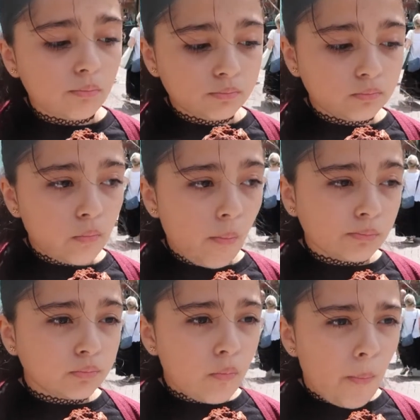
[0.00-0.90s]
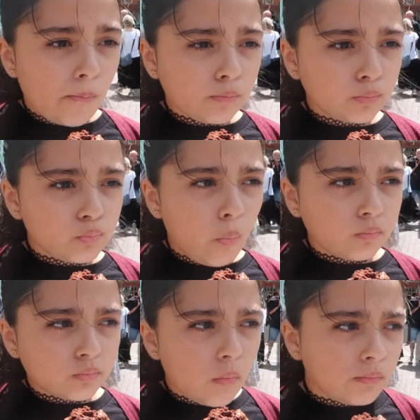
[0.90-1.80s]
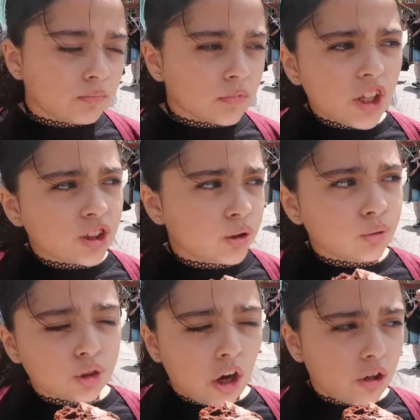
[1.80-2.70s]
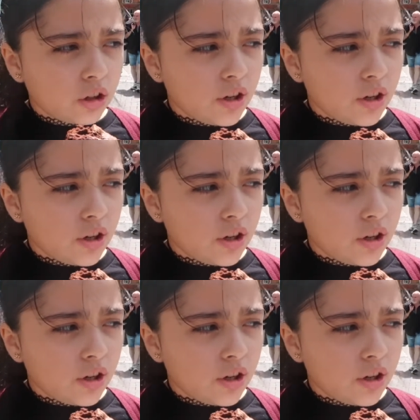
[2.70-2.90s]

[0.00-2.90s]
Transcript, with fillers: Is it chocolatey? Not too chocolatey.